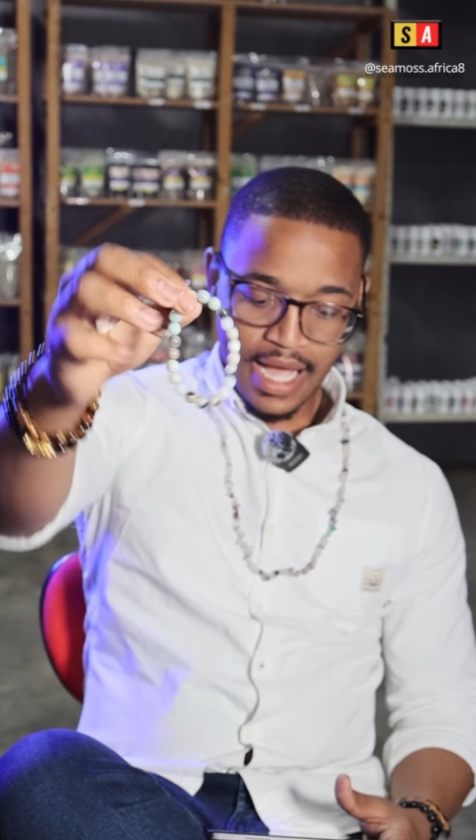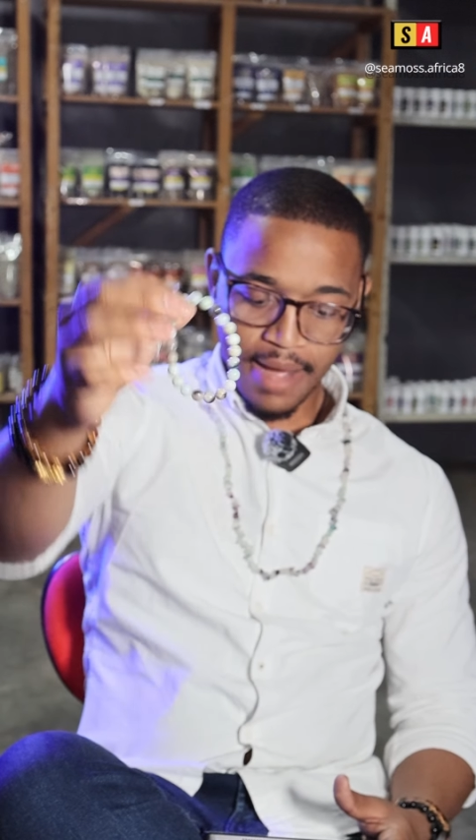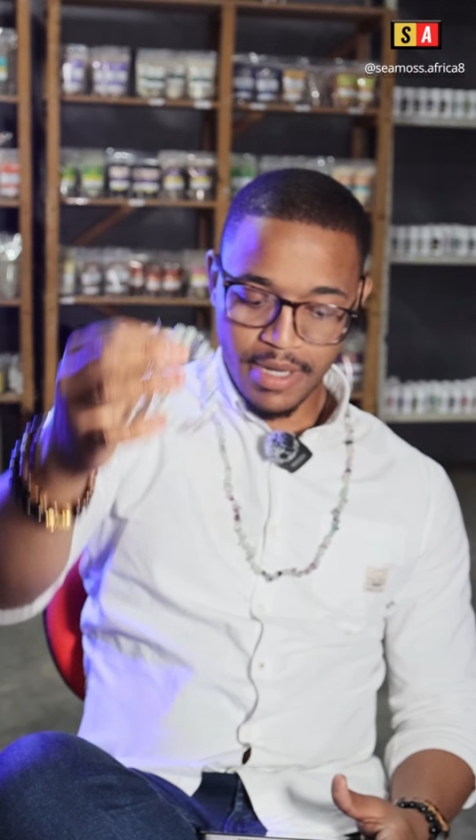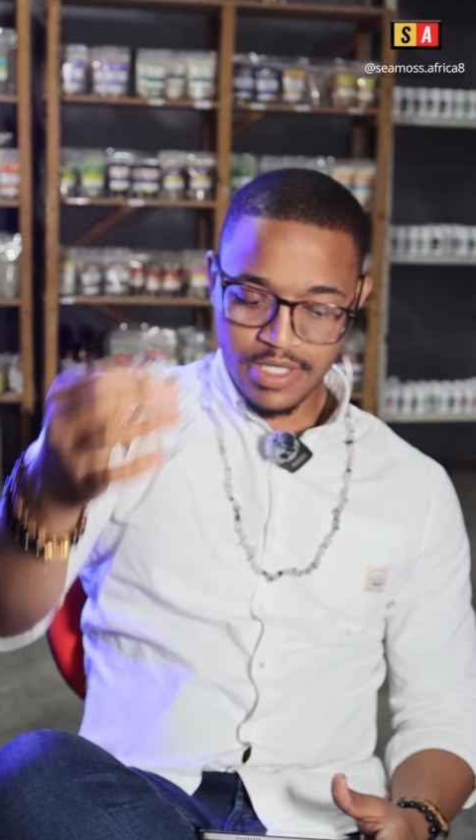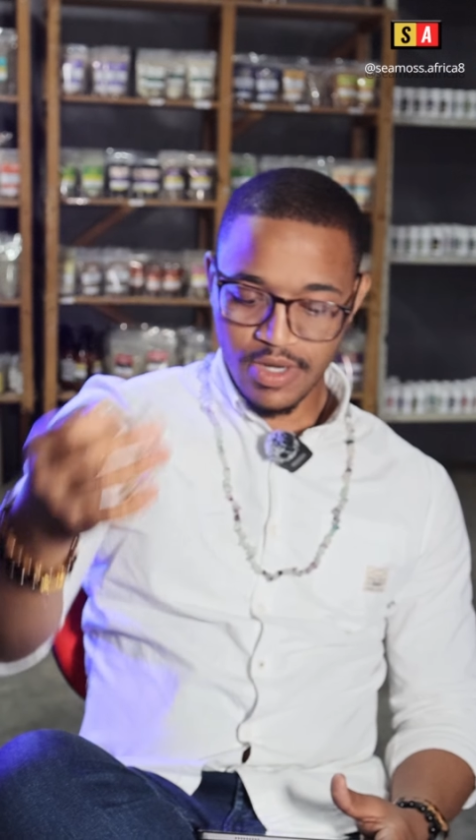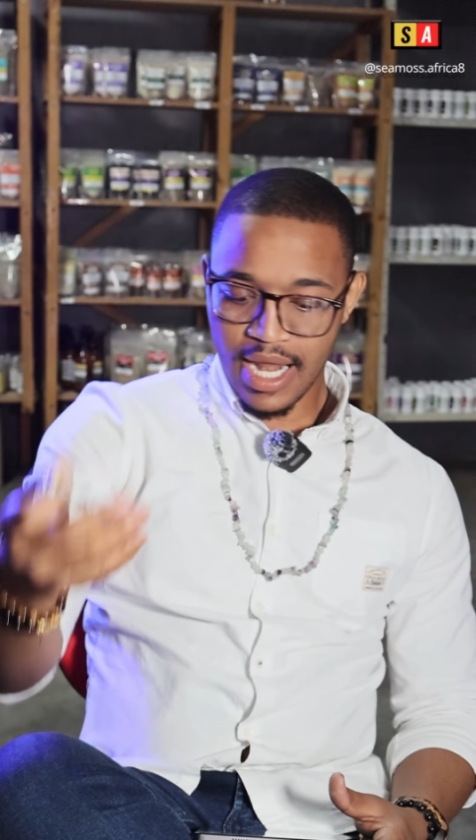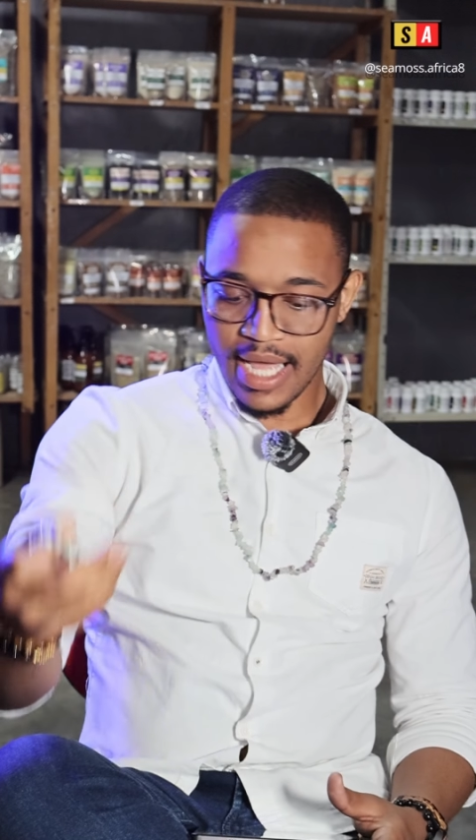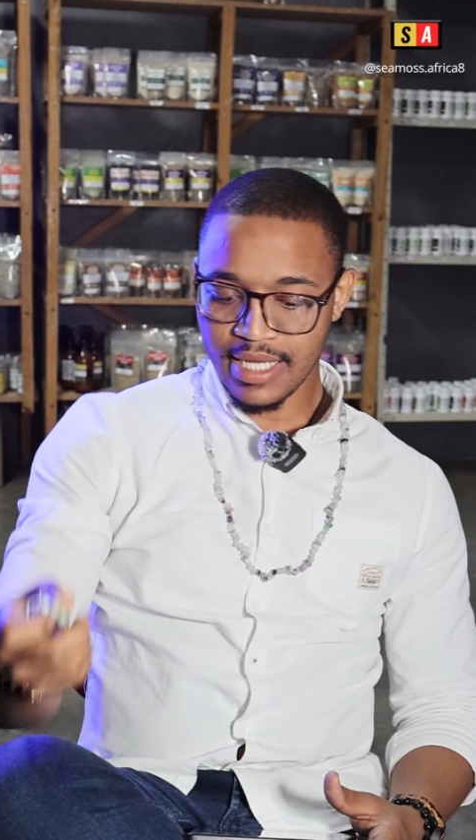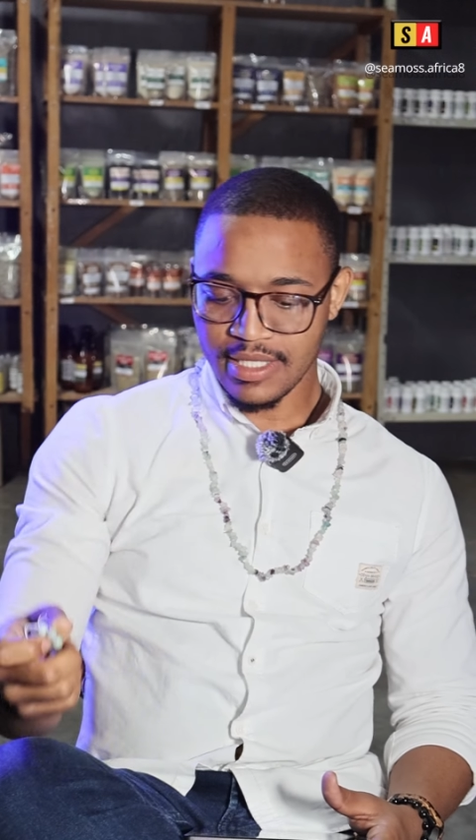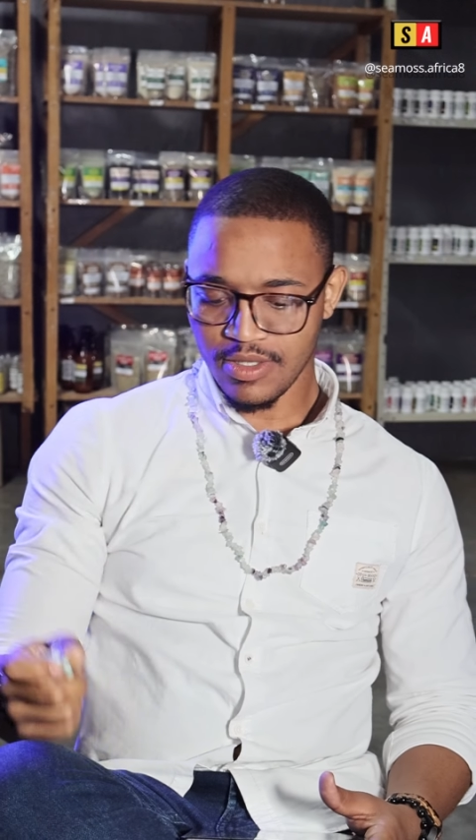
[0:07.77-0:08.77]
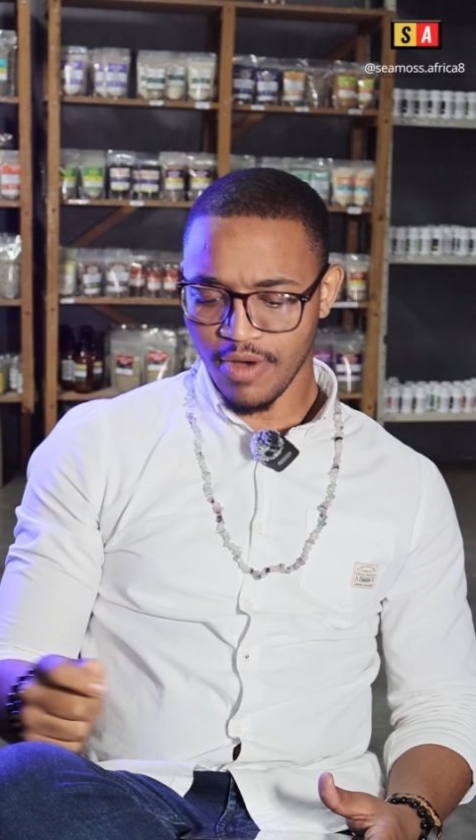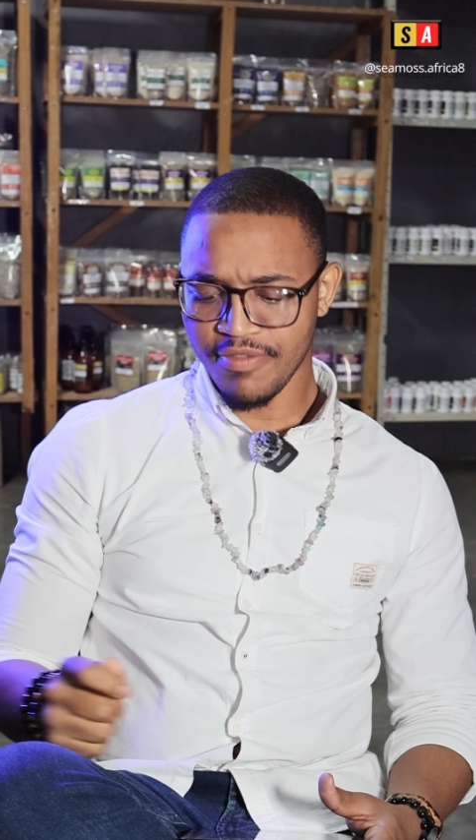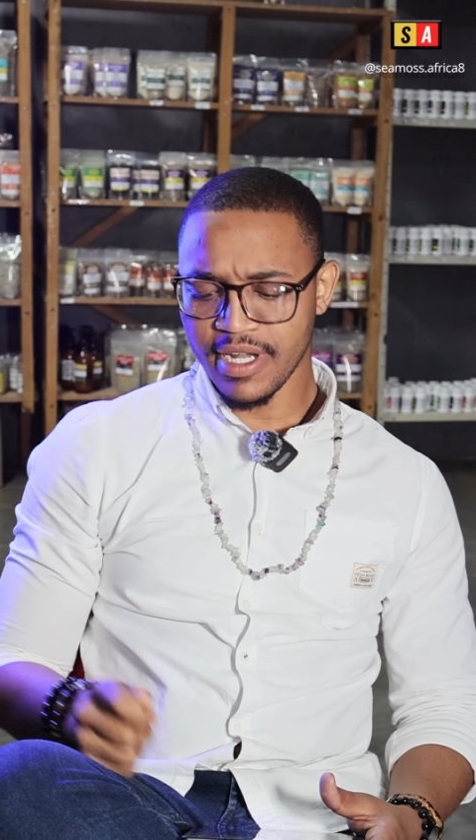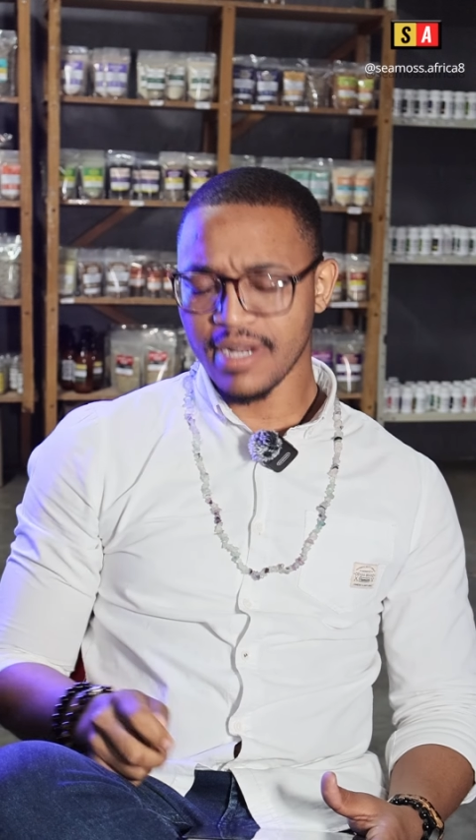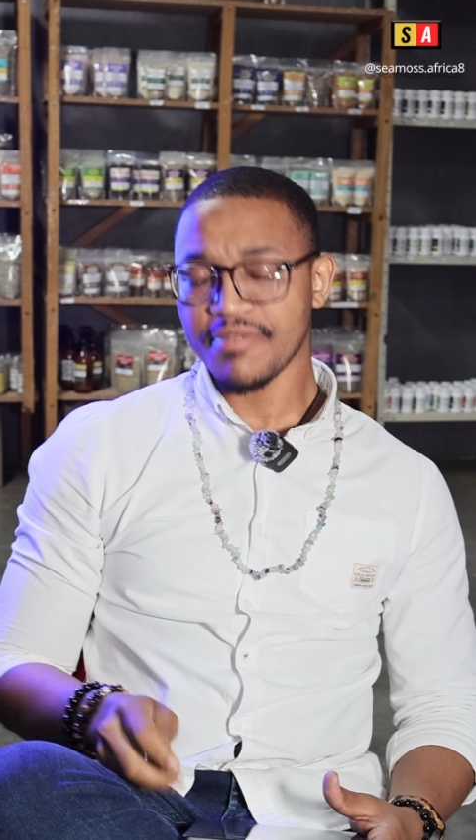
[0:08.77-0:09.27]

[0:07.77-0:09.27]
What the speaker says: Amazonite, often